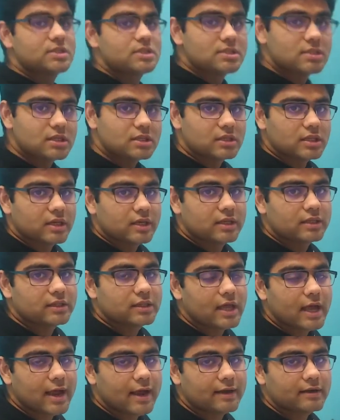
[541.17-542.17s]
is the thing
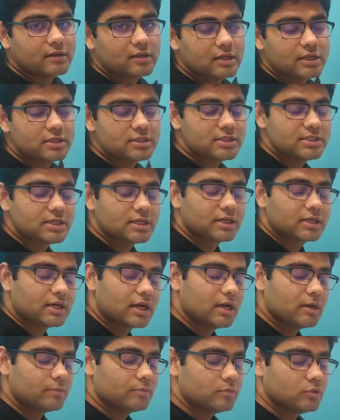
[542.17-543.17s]
that
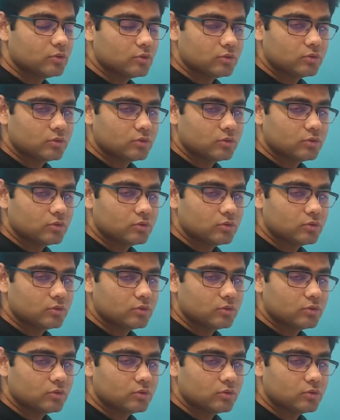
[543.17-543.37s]
Instagram